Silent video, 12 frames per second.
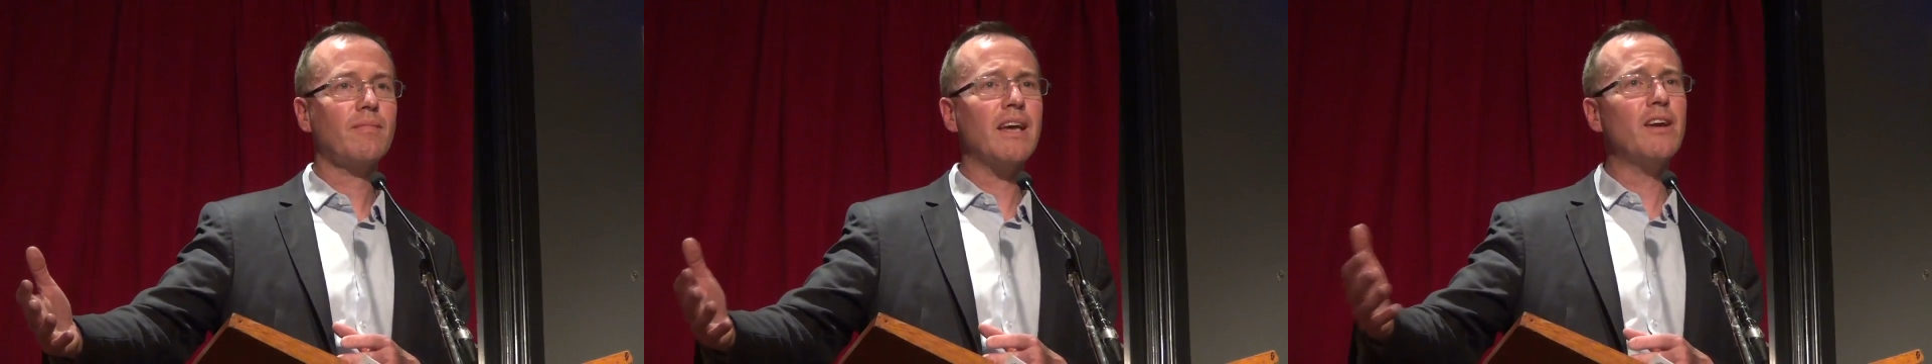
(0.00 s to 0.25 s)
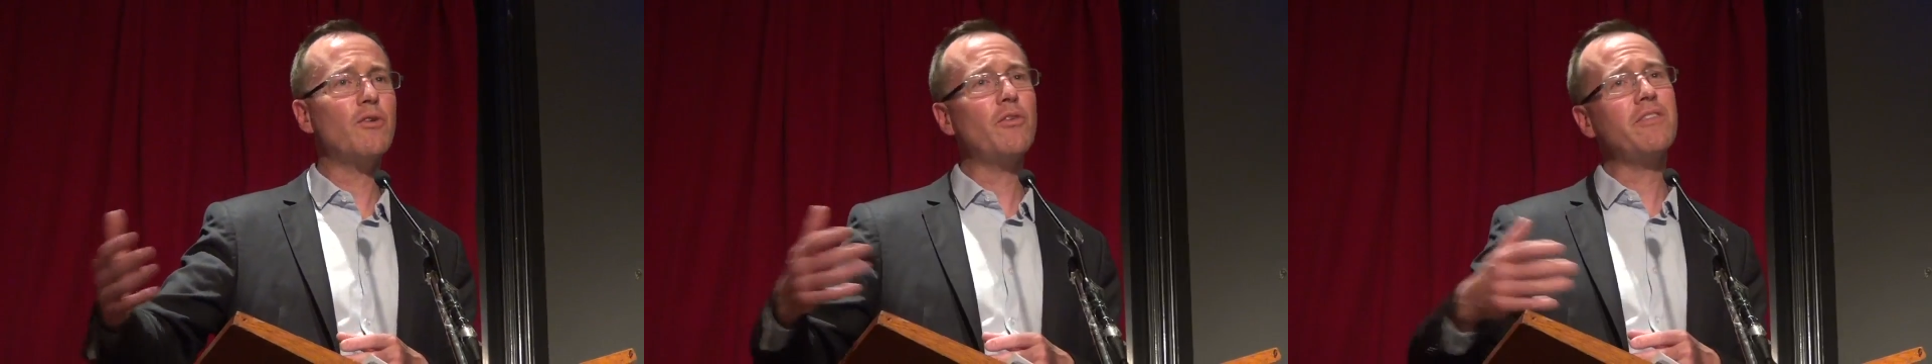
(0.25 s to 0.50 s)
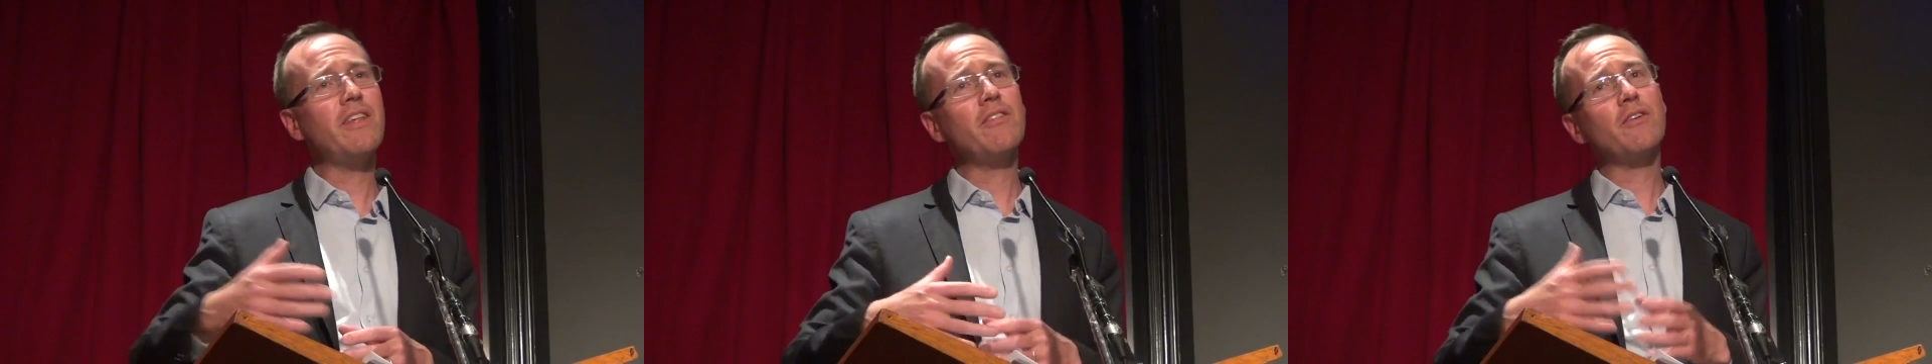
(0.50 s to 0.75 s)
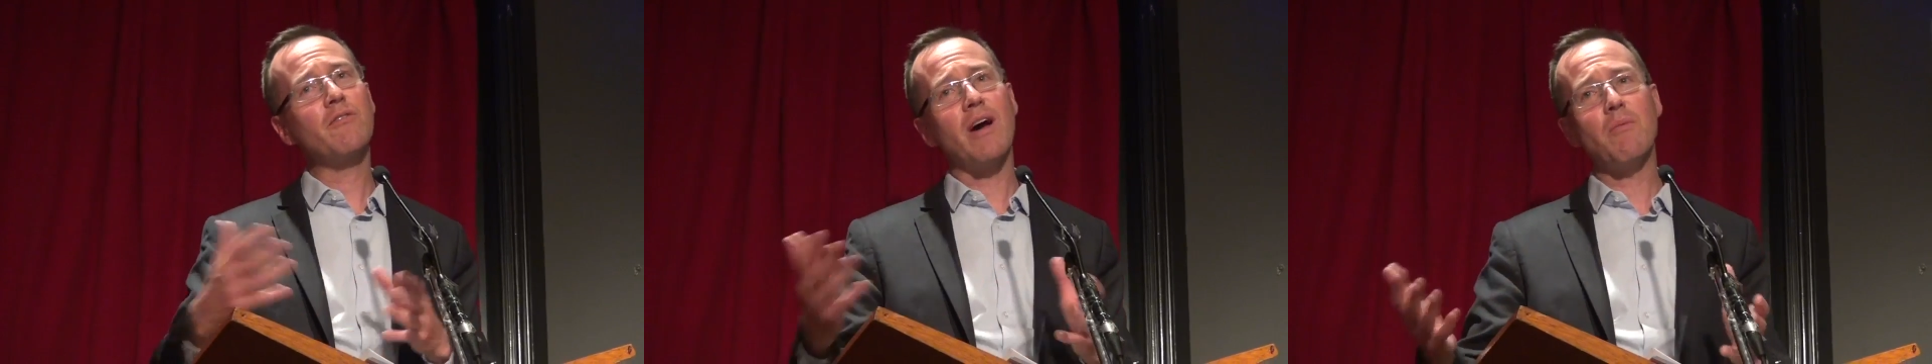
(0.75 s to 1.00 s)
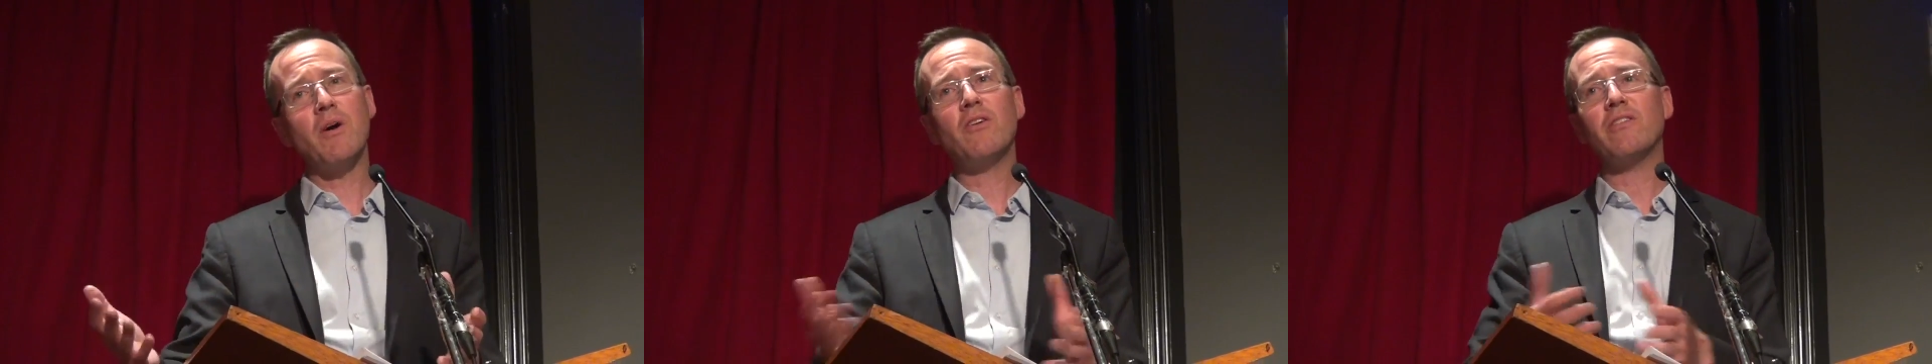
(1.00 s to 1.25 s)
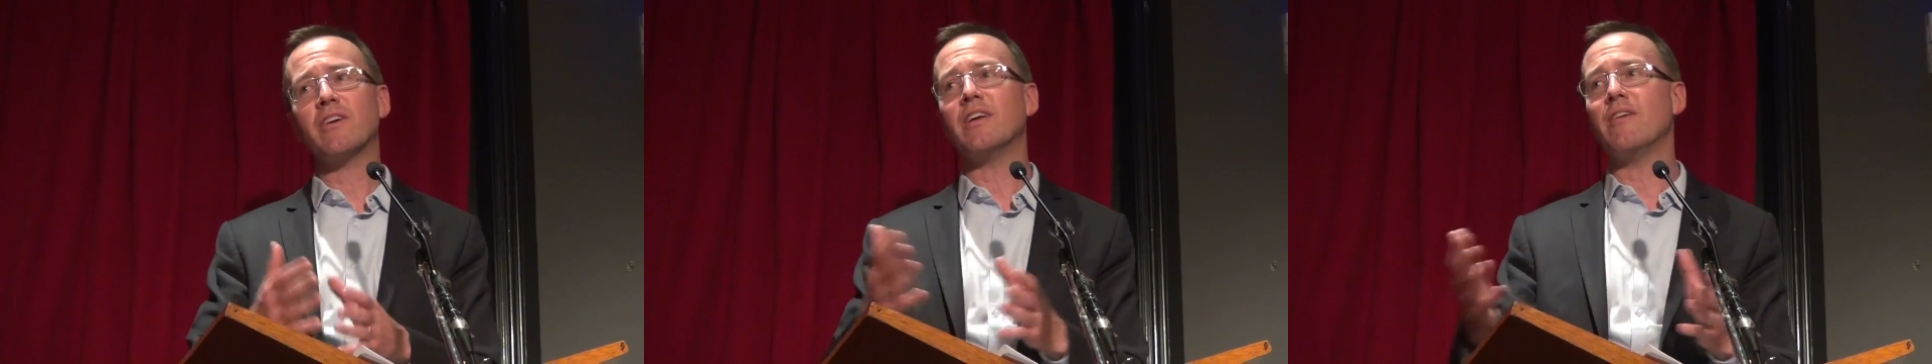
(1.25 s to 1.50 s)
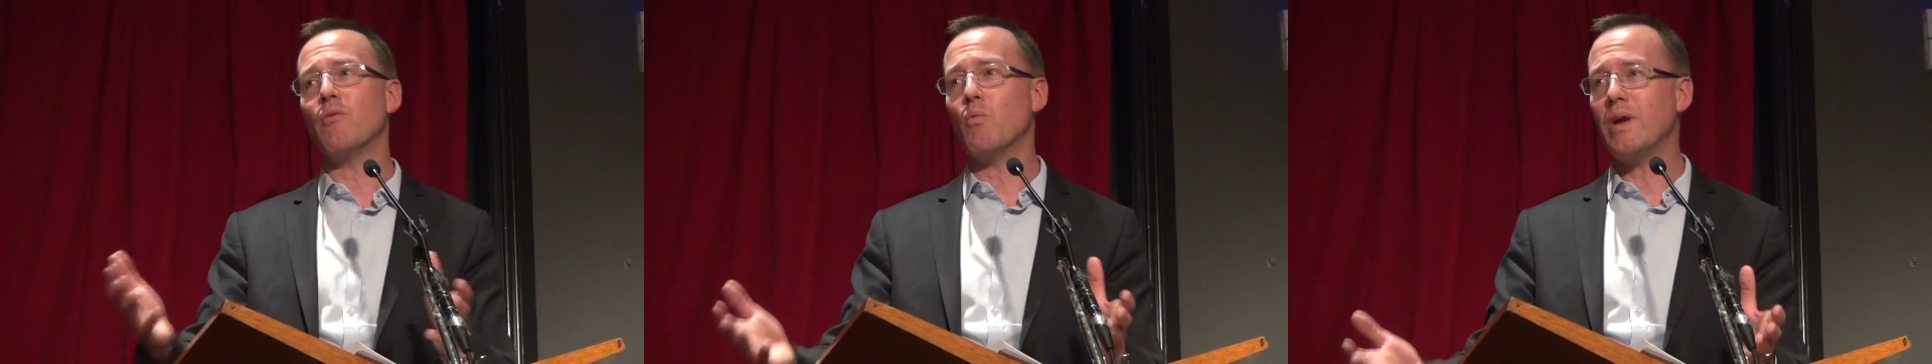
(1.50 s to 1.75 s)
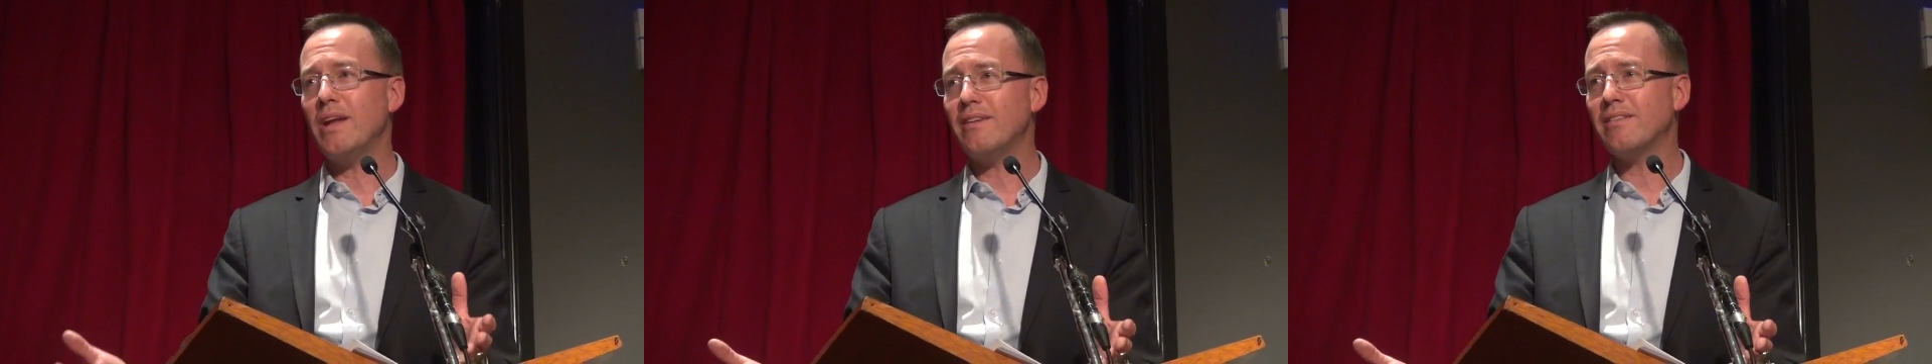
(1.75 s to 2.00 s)
And of course that's a great one because you can never
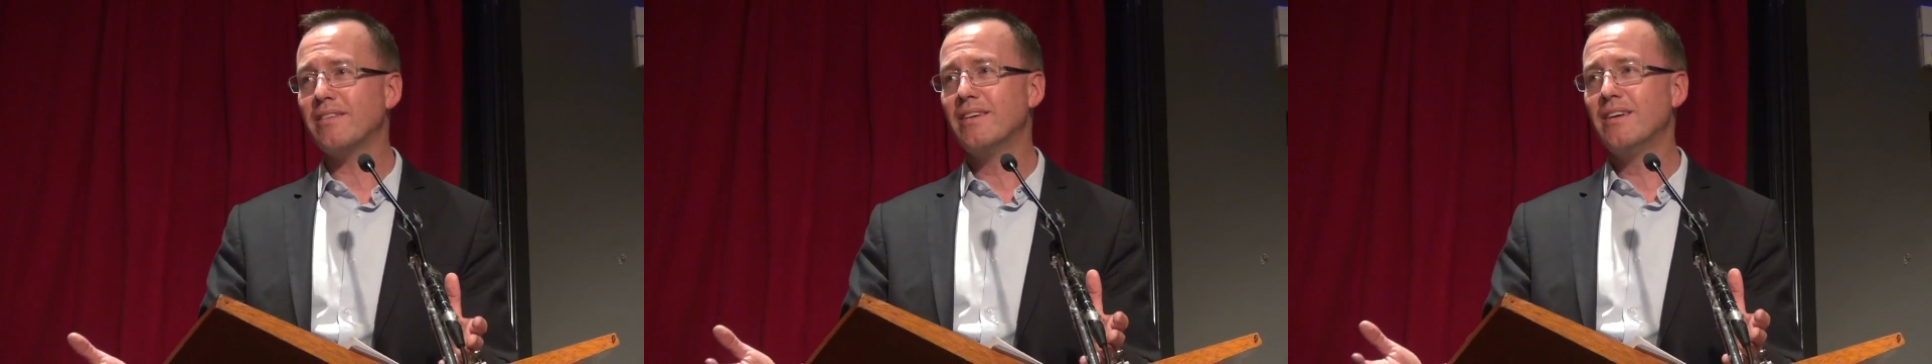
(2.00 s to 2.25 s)
win it,